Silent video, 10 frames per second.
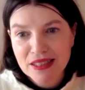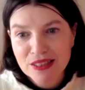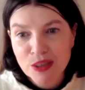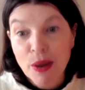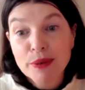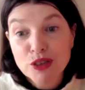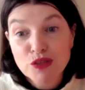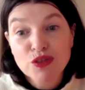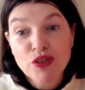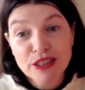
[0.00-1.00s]
so I was
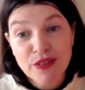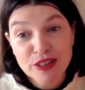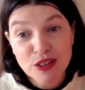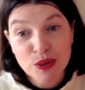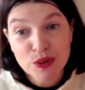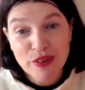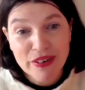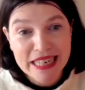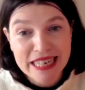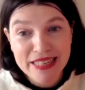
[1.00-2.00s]
trying to find schools
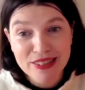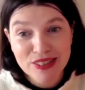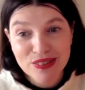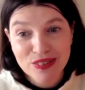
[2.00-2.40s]
very near the,